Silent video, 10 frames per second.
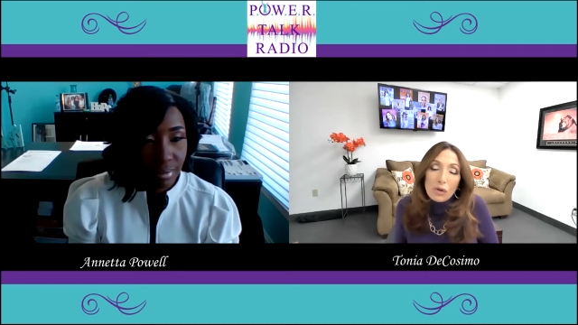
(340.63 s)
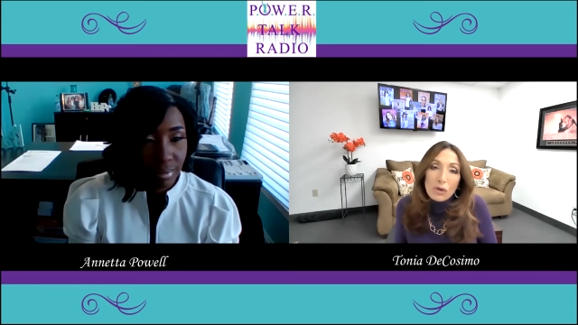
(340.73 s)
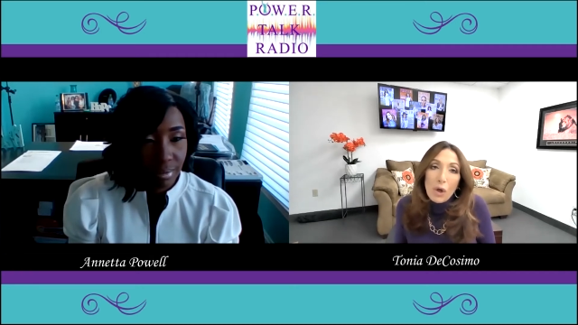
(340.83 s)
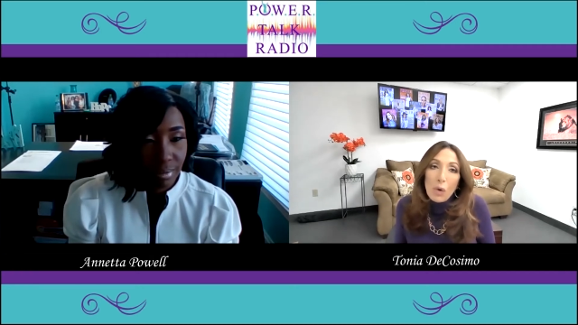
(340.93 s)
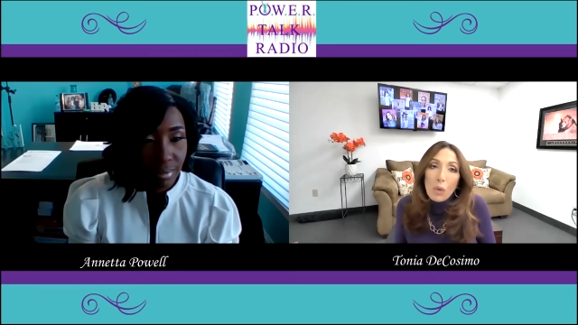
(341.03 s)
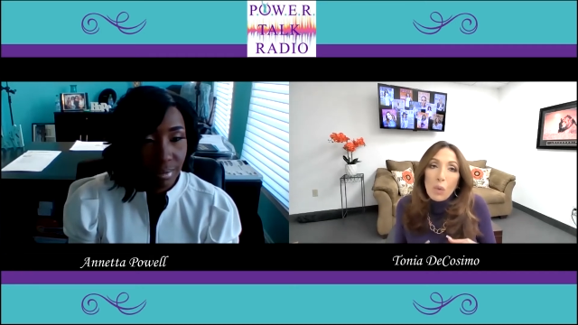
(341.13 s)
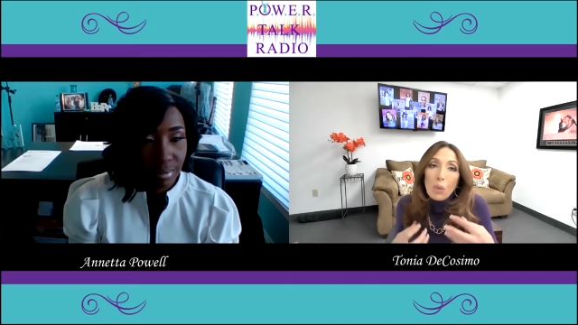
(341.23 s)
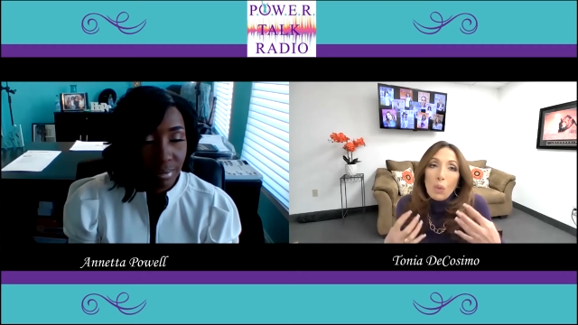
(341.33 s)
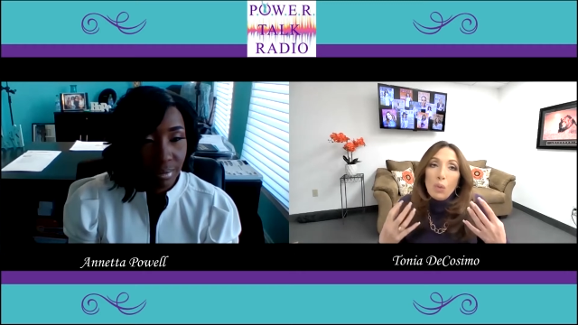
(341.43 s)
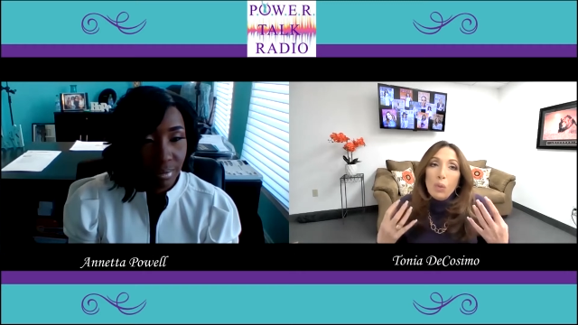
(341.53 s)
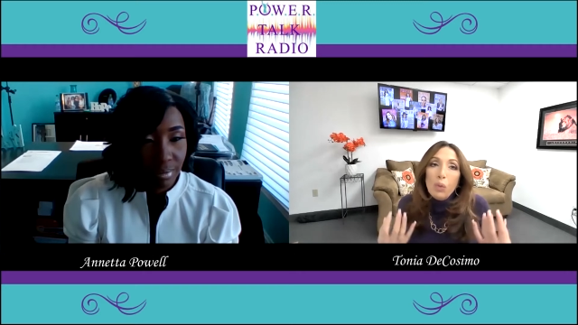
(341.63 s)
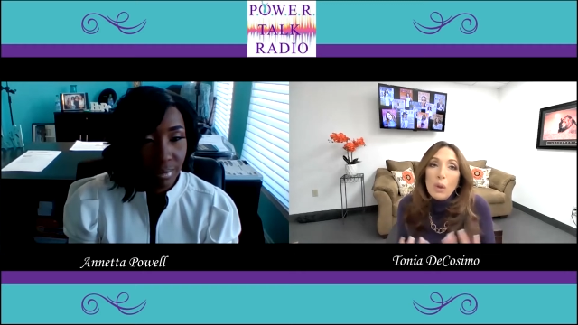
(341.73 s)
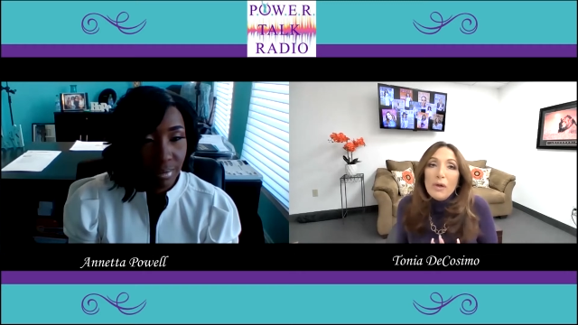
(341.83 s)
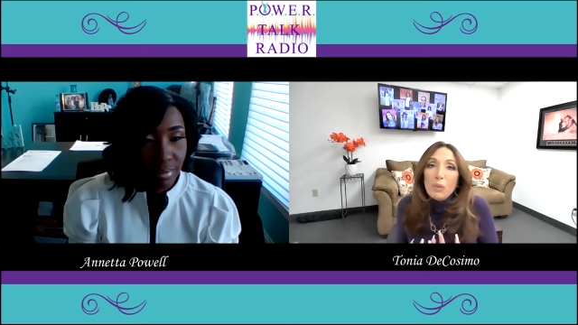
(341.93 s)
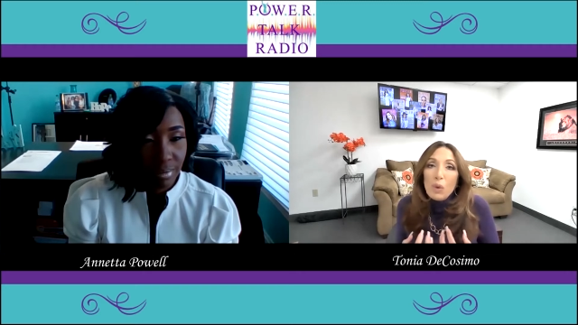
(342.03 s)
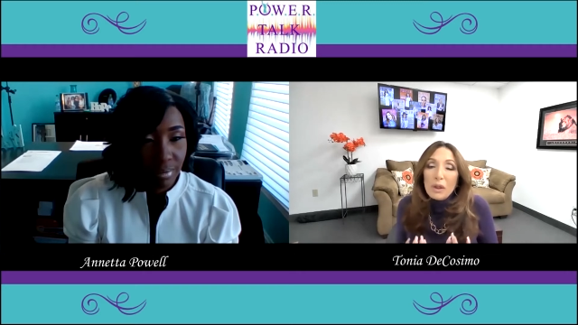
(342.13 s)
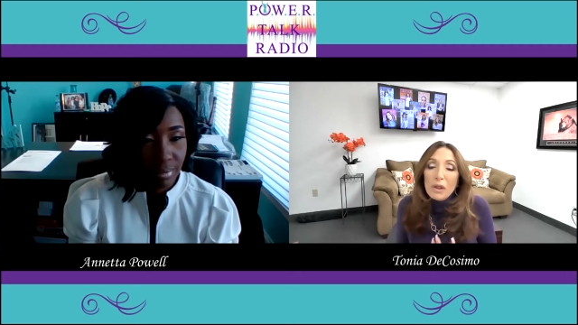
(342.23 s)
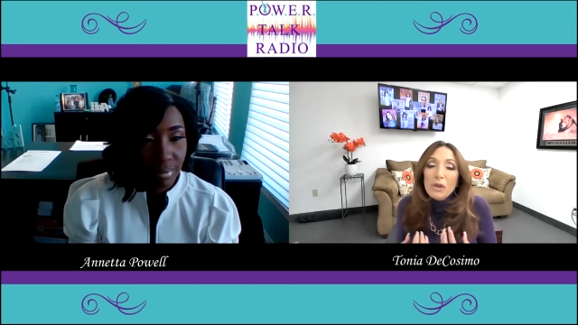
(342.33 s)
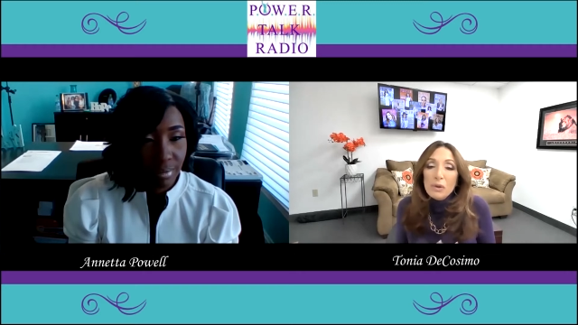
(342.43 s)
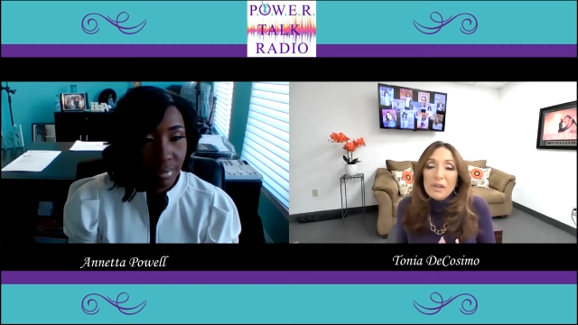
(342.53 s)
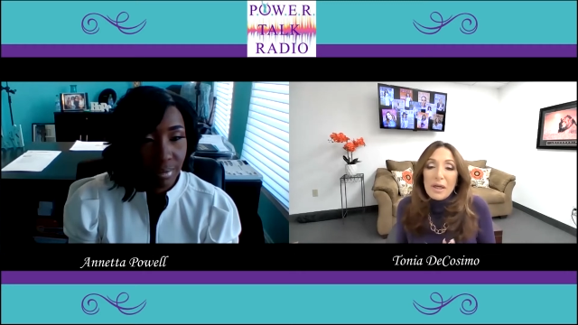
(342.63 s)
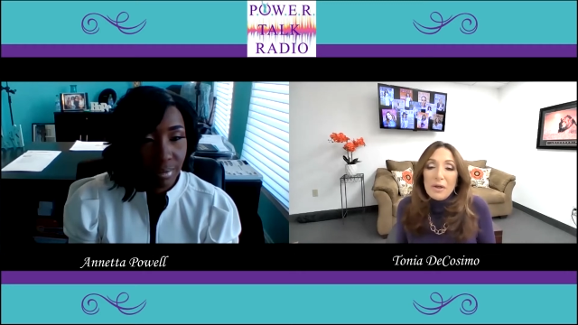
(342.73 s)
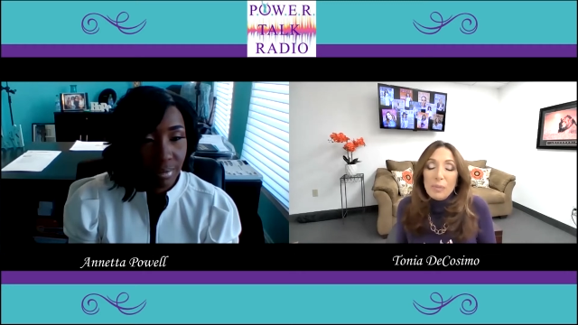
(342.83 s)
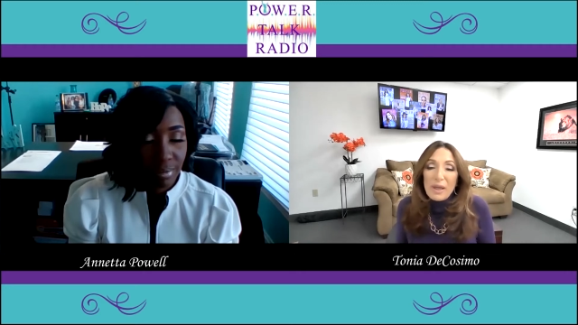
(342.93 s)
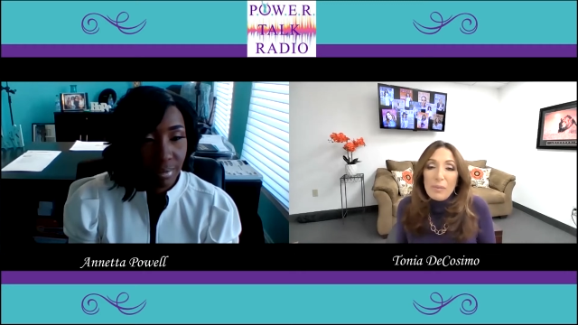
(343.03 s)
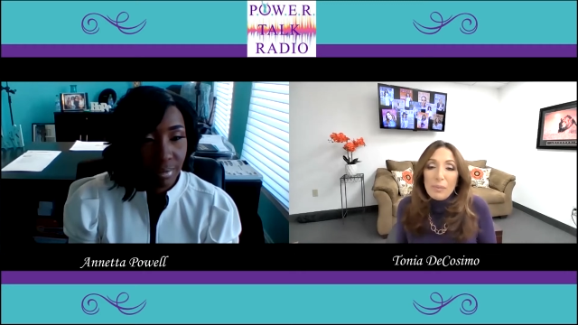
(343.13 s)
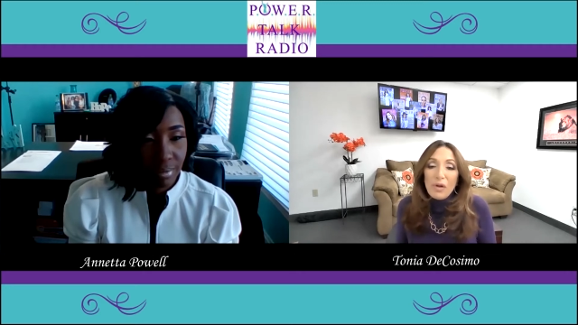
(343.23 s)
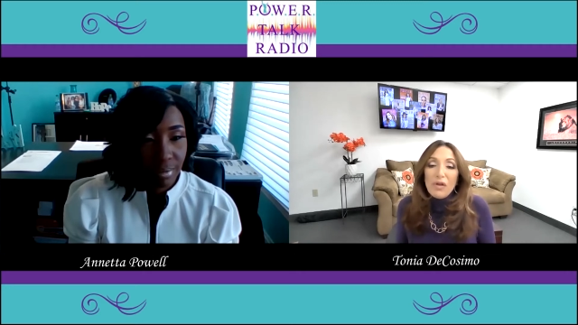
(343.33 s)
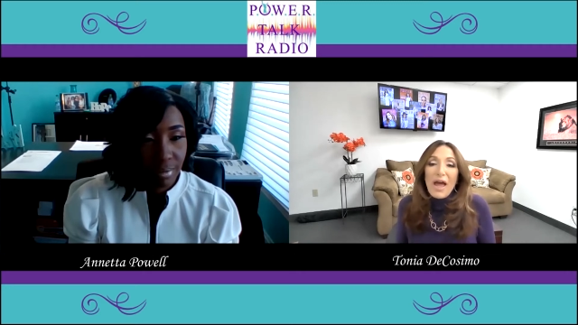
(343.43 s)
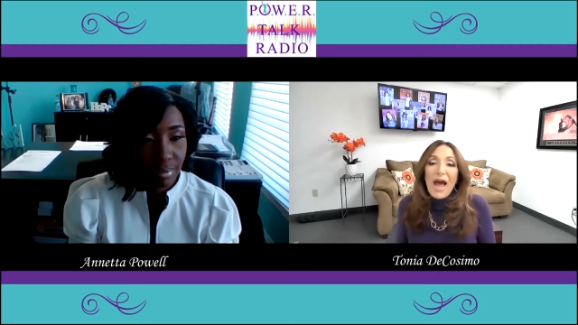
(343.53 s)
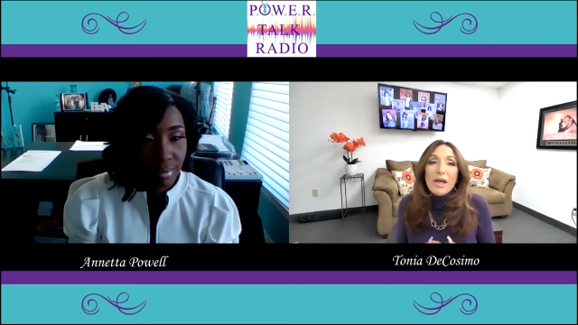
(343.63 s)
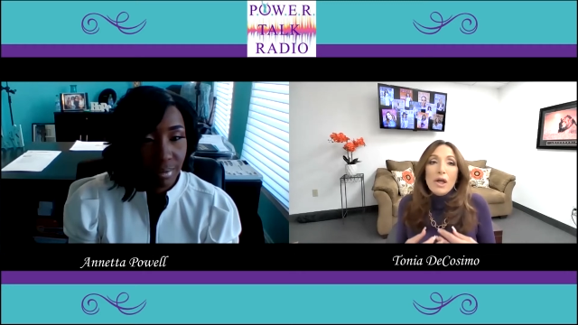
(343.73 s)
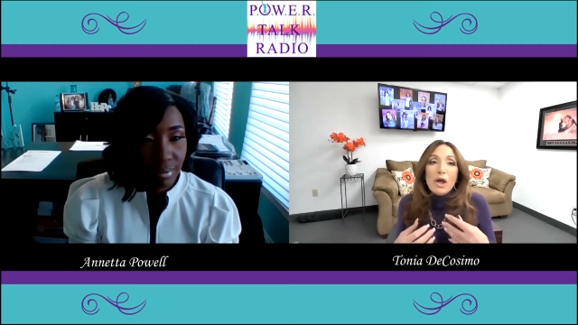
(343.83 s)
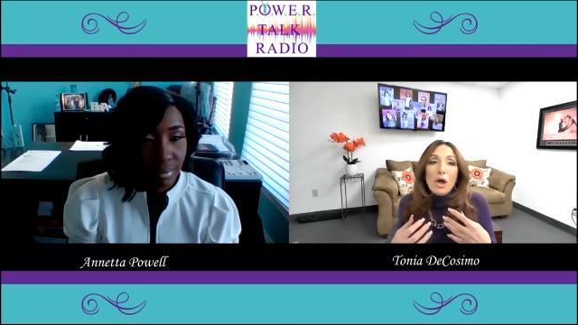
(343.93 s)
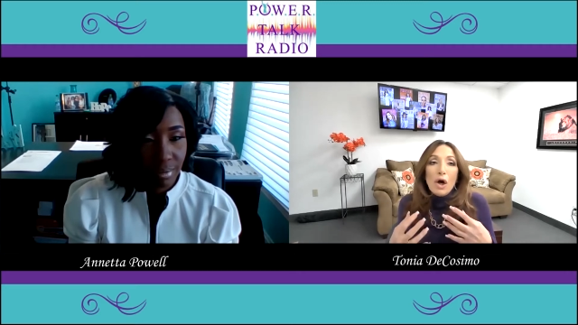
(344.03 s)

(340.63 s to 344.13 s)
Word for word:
Speaker 1: So what, what can you say to people that